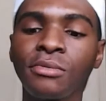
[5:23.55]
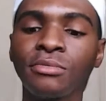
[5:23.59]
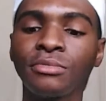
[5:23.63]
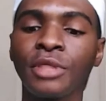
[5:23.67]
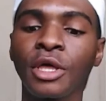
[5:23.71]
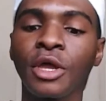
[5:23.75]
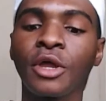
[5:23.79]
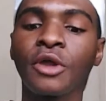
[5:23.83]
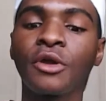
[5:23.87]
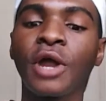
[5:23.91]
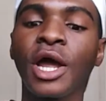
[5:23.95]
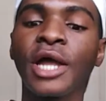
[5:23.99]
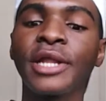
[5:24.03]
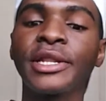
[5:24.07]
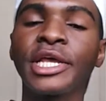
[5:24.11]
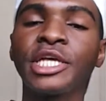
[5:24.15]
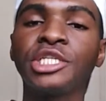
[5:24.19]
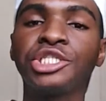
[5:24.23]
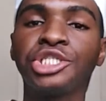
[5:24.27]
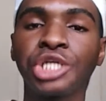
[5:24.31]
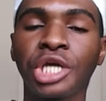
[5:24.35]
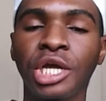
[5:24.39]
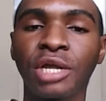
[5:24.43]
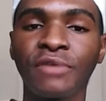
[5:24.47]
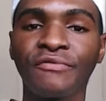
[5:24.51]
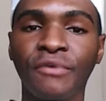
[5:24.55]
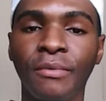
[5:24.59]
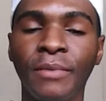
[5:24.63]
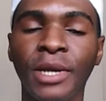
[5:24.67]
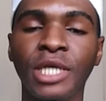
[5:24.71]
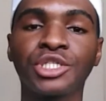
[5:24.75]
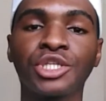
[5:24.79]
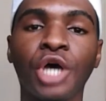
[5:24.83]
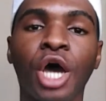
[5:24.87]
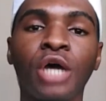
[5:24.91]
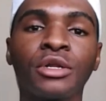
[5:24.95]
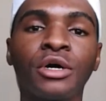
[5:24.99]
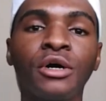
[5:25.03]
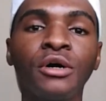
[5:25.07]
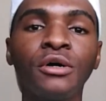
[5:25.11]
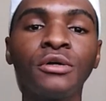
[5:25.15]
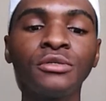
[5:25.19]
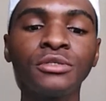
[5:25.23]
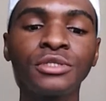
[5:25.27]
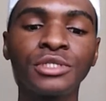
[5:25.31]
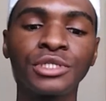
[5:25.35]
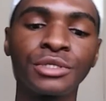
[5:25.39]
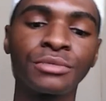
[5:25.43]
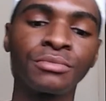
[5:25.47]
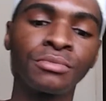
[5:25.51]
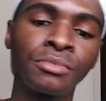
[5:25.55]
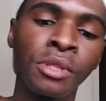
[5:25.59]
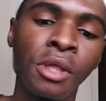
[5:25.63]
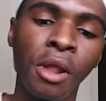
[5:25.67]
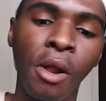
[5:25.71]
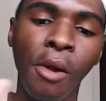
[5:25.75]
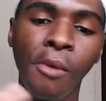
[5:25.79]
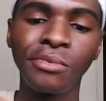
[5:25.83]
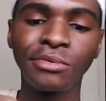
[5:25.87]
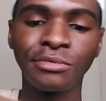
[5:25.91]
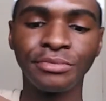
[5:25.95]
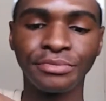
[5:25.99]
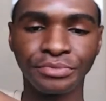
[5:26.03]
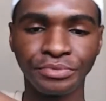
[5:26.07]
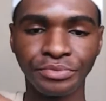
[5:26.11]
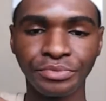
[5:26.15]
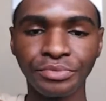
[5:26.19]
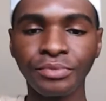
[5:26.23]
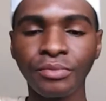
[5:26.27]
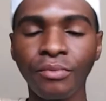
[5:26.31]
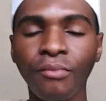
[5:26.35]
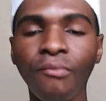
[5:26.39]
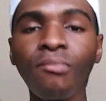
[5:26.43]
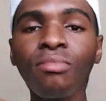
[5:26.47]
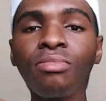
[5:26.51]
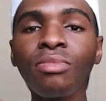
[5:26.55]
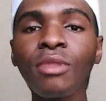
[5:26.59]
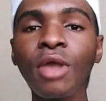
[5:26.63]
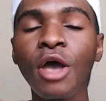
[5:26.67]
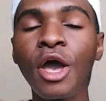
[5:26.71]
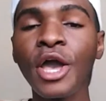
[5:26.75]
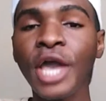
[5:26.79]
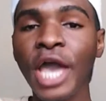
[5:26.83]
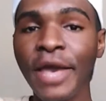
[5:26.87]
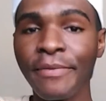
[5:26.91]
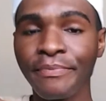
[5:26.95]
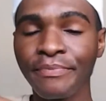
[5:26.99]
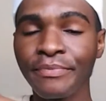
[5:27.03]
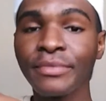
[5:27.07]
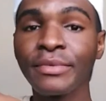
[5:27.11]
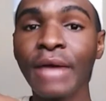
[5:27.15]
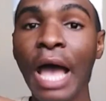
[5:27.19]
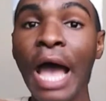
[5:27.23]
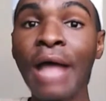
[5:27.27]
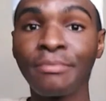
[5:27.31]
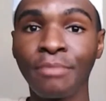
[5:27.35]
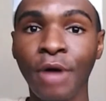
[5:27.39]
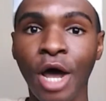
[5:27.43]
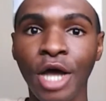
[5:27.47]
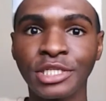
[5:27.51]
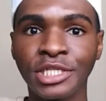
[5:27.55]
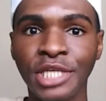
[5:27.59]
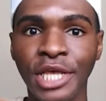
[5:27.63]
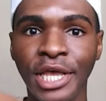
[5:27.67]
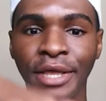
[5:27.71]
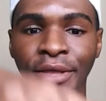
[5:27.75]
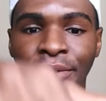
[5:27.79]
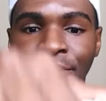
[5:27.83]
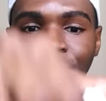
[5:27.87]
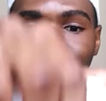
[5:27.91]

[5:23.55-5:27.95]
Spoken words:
The grande chicken from McDonald's. Okay, unboxing.